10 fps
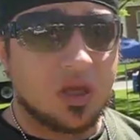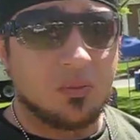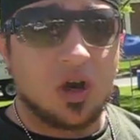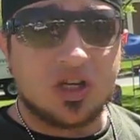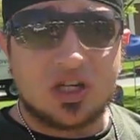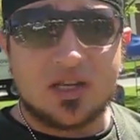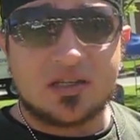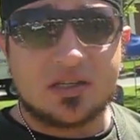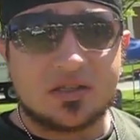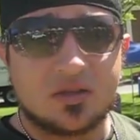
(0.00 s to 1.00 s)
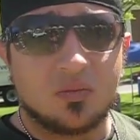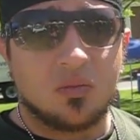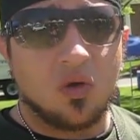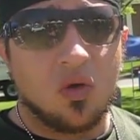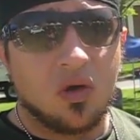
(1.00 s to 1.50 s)
a Maget system
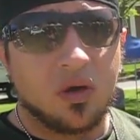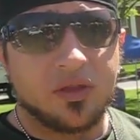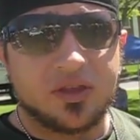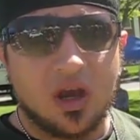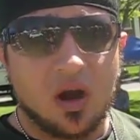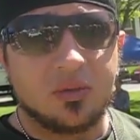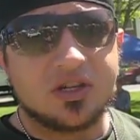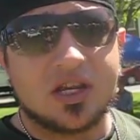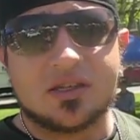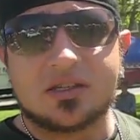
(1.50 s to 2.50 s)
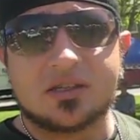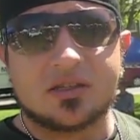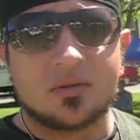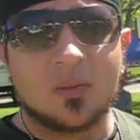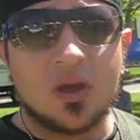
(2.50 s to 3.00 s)
or the Arborjet
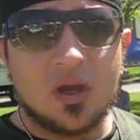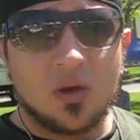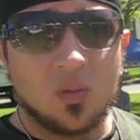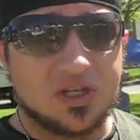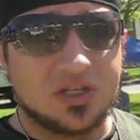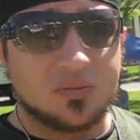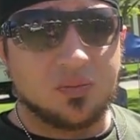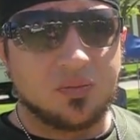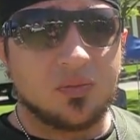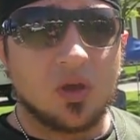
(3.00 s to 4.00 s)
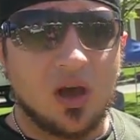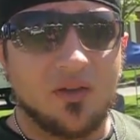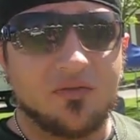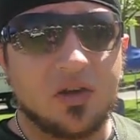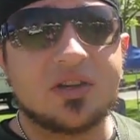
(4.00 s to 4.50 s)
system, which is
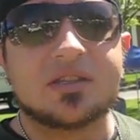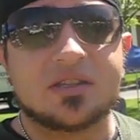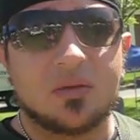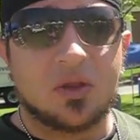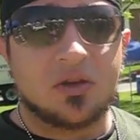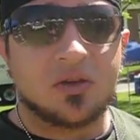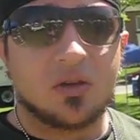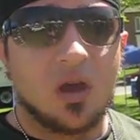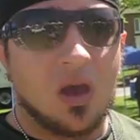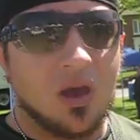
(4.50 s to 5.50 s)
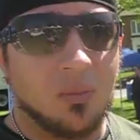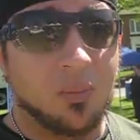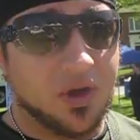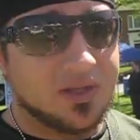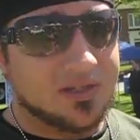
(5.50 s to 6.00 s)
very similar
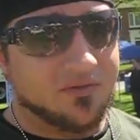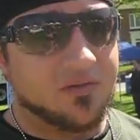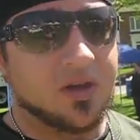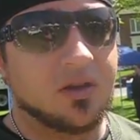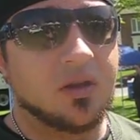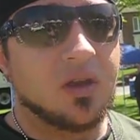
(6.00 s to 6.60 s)
but different.